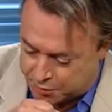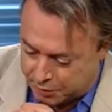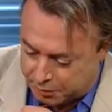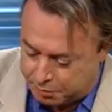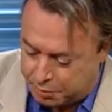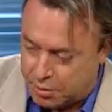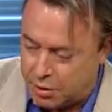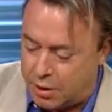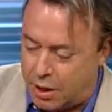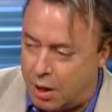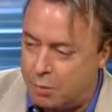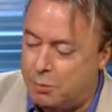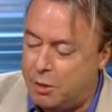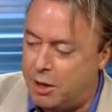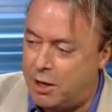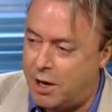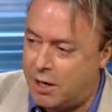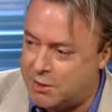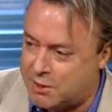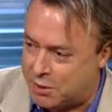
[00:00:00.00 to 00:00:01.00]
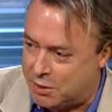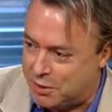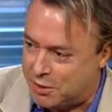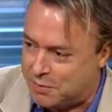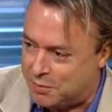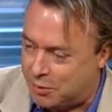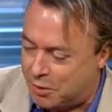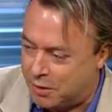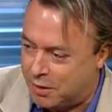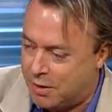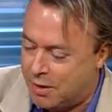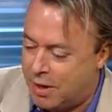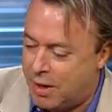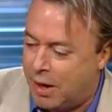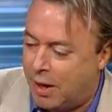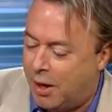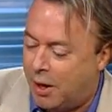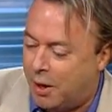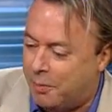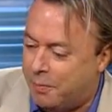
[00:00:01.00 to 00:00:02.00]
me, bit, I'm a bit husky this morning.
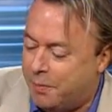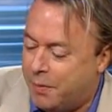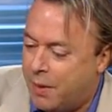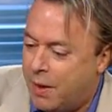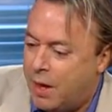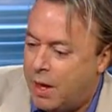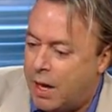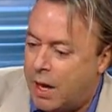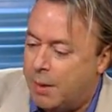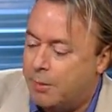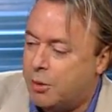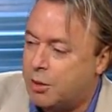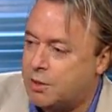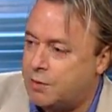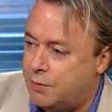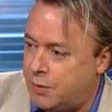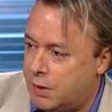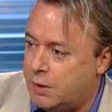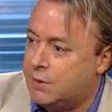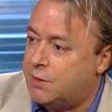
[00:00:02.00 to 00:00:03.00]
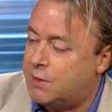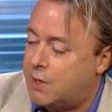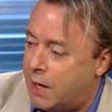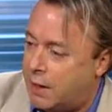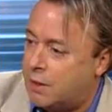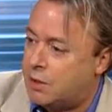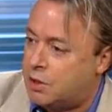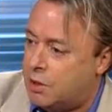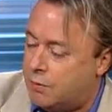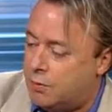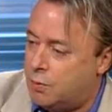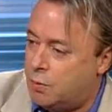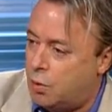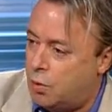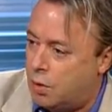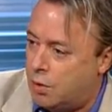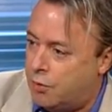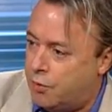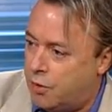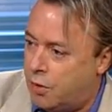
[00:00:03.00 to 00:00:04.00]
Um, and because of the insanity of the
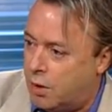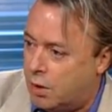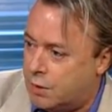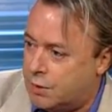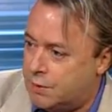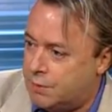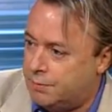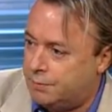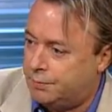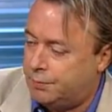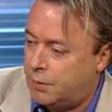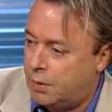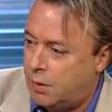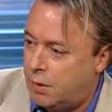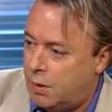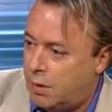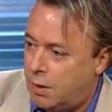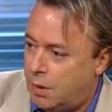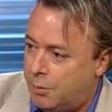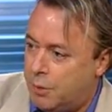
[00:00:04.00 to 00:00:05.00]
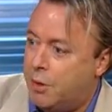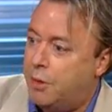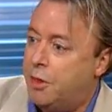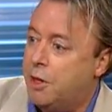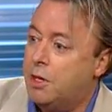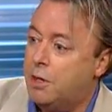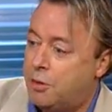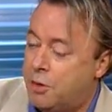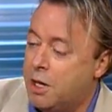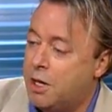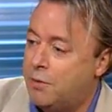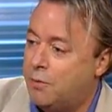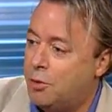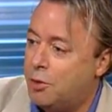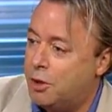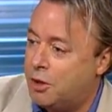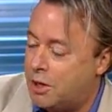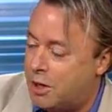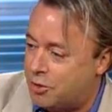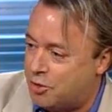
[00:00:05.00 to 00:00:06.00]
war on drugs. I mean, think, think of
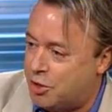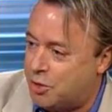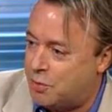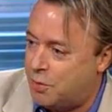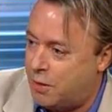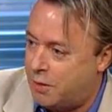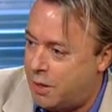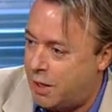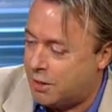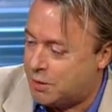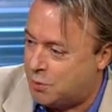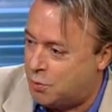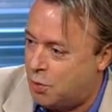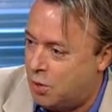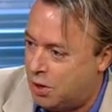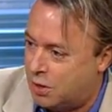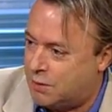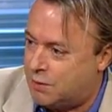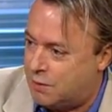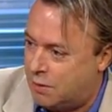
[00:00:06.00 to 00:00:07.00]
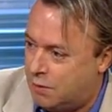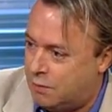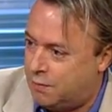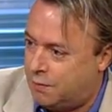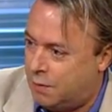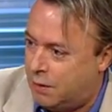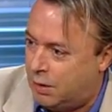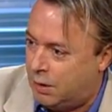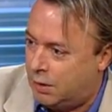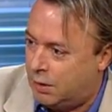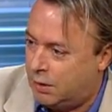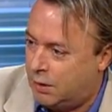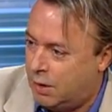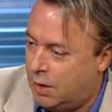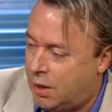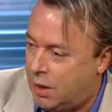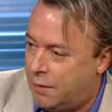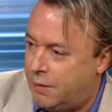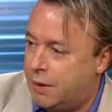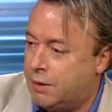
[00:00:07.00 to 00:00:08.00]
all the countries where that's worked so far.
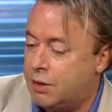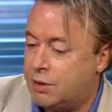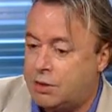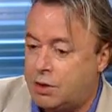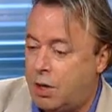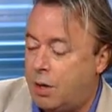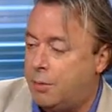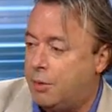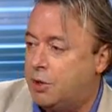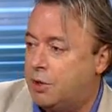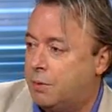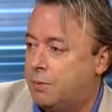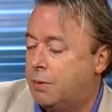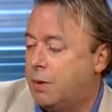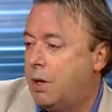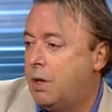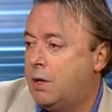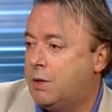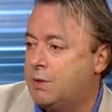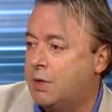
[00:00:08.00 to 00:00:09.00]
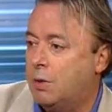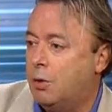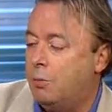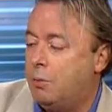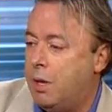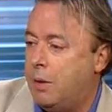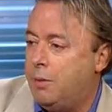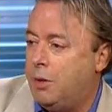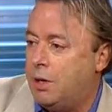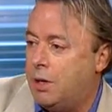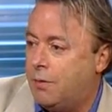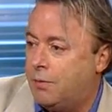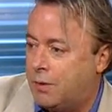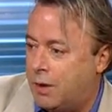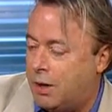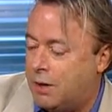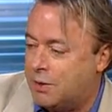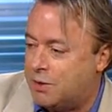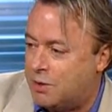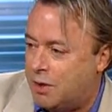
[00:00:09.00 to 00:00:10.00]
Well, They're determined to say, well, maybe in
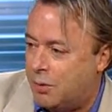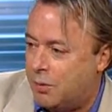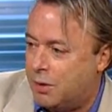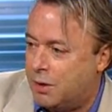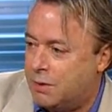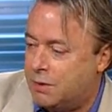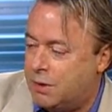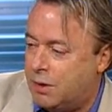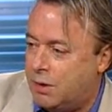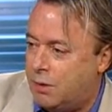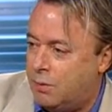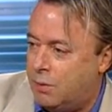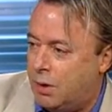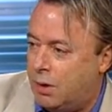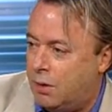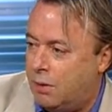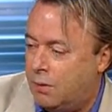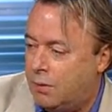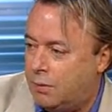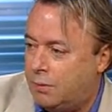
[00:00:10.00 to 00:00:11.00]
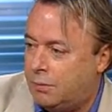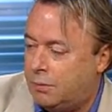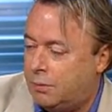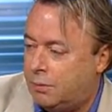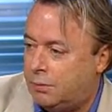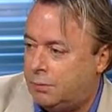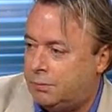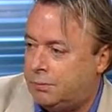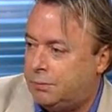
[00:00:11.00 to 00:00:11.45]
Afghanistan. Why aren't, why aren't we doing